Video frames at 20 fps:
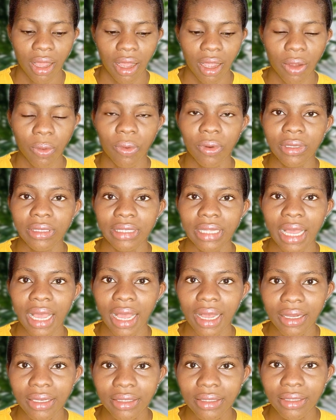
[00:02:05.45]
I
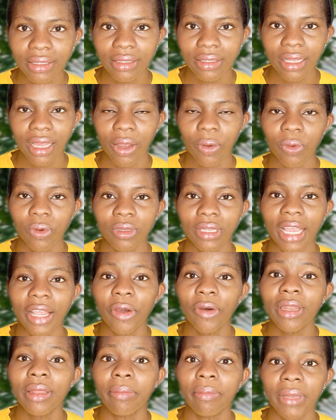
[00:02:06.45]

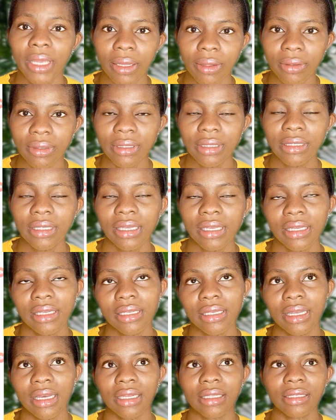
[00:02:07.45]
got a mail
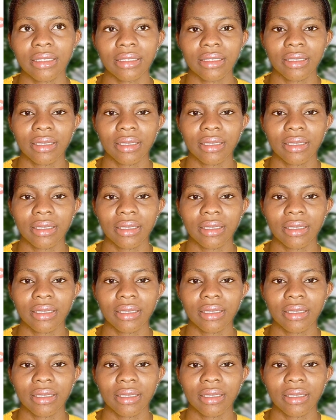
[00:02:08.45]
saying that